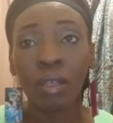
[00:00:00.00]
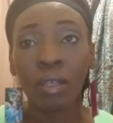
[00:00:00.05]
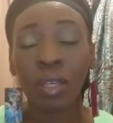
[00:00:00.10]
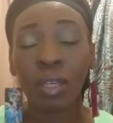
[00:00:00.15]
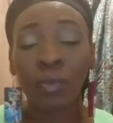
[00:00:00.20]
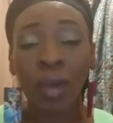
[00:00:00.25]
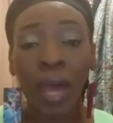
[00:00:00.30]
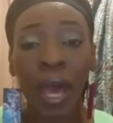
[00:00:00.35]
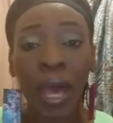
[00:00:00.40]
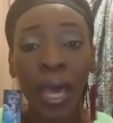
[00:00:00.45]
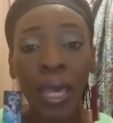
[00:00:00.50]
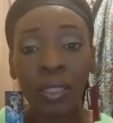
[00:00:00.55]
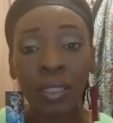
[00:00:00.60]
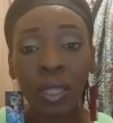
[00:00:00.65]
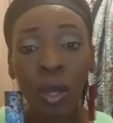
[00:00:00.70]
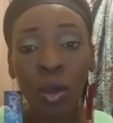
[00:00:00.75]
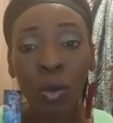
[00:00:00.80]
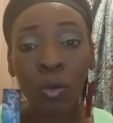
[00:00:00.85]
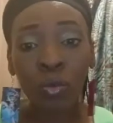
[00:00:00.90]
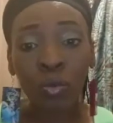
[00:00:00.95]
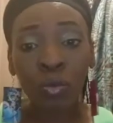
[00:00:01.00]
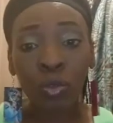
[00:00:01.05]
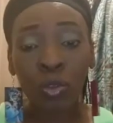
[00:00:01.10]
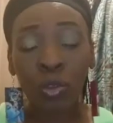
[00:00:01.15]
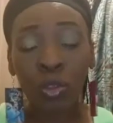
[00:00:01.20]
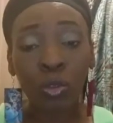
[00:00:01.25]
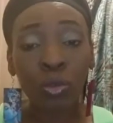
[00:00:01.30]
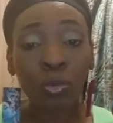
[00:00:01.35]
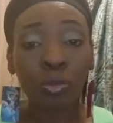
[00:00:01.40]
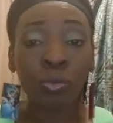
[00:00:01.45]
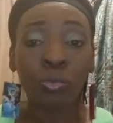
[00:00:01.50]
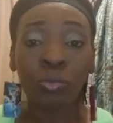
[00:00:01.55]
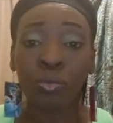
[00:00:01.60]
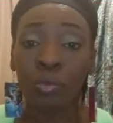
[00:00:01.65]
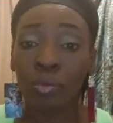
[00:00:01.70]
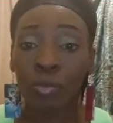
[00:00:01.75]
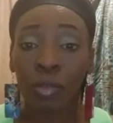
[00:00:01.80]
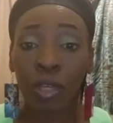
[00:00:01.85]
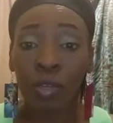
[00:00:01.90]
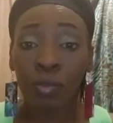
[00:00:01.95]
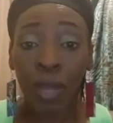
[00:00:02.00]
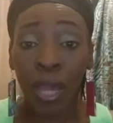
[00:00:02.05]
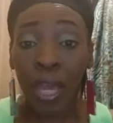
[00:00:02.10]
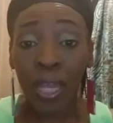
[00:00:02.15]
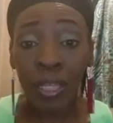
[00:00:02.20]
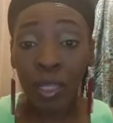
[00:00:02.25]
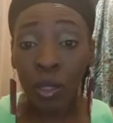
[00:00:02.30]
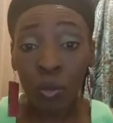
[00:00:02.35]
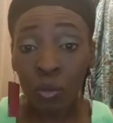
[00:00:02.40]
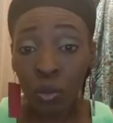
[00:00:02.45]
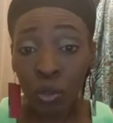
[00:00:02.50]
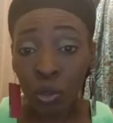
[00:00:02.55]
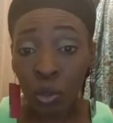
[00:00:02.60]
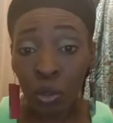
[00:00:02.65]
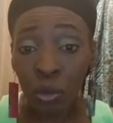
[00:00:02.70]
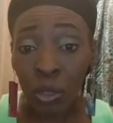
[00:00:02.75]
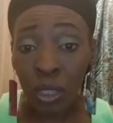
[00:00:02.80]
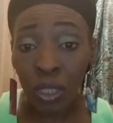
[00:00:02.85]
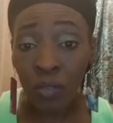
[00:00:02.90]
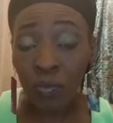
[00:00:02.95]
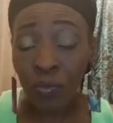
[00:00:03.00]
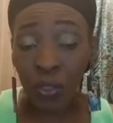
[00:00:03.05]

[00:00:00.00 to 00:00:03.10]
if I don't truly